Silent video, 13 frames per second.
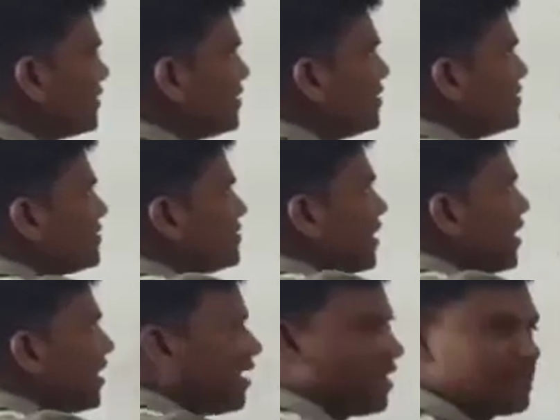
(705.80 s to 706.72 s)
C
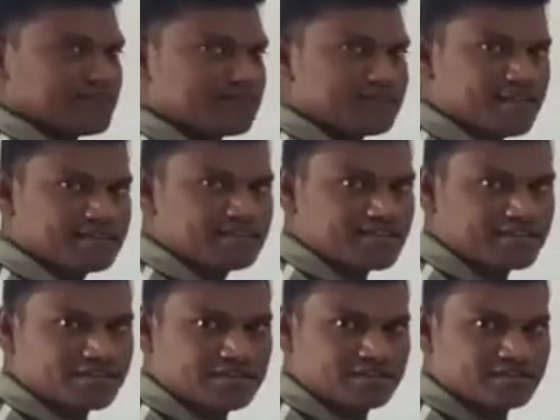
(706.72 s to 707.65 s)
is the
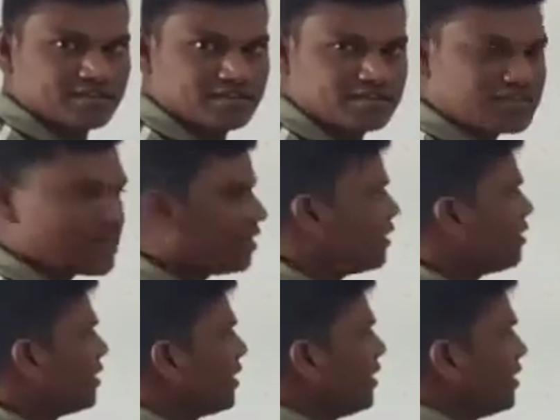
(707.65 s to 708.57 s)
Celsius
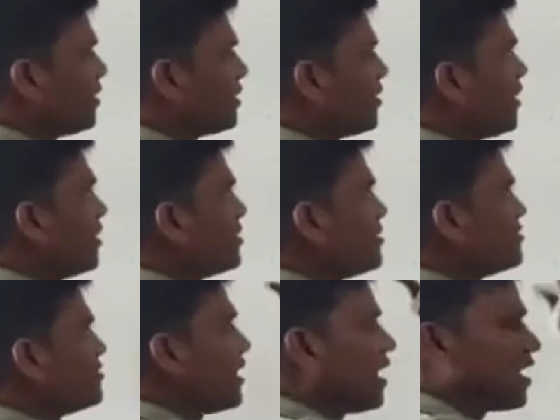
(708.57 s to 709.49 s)
scale, K
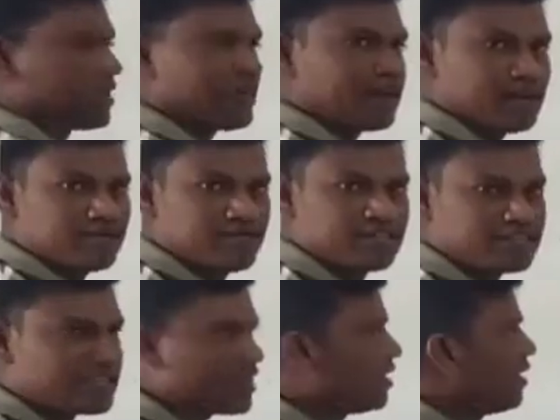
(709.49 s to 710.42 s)
is the
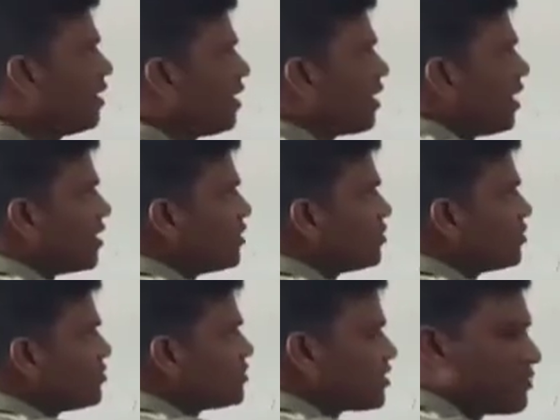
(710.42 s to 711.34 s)
Kelvin scale,
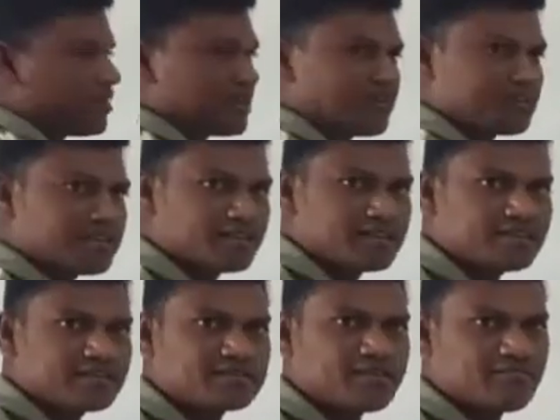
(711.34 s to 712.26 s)
and
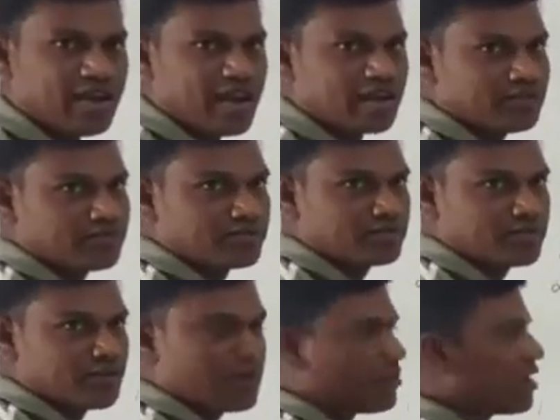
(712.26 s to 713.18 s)
273 is the value.
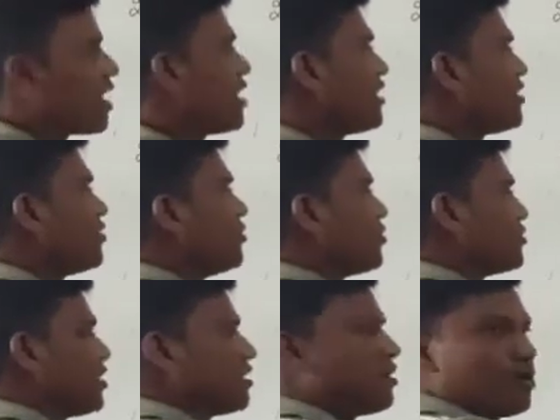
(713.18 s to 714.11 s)
But already
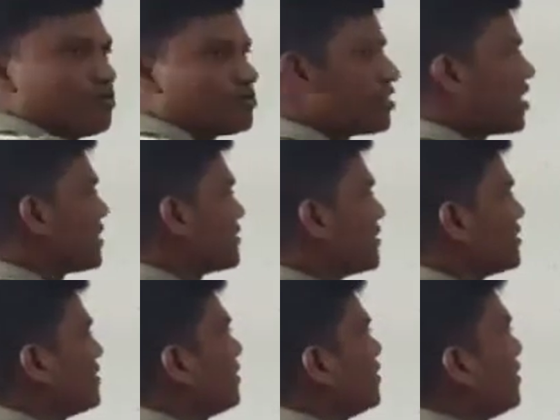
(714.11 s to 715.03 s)
you know that how we
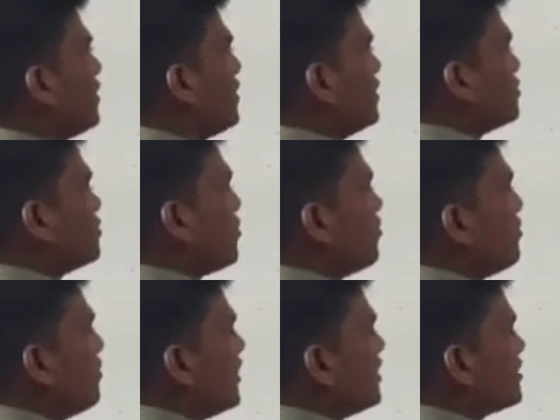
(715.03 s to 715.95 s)
can do.
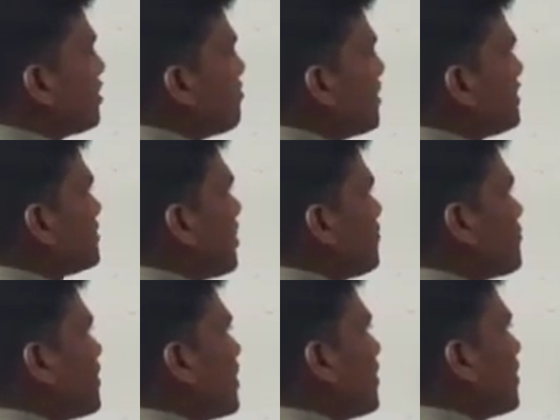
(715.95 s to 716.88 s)
So in the
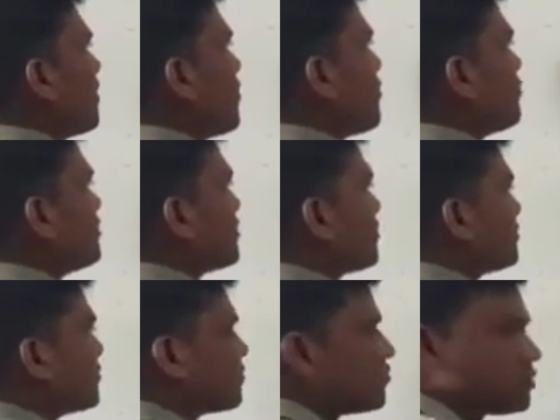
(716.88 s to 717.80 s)
place of K,
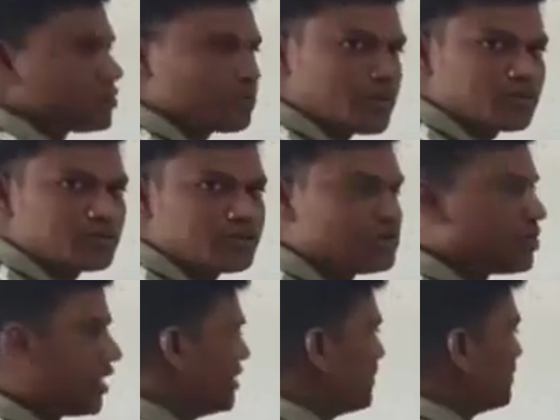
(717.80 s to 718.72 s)
we substitute which
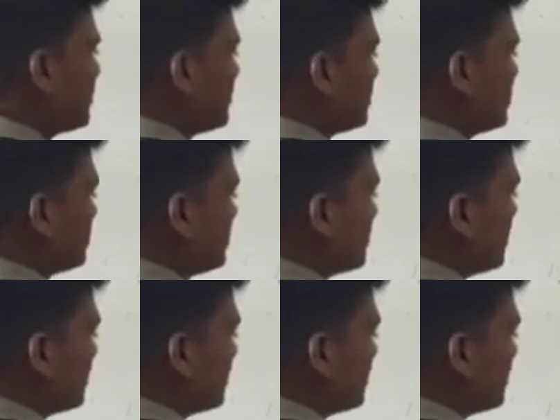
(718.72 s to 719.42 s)
one? 283.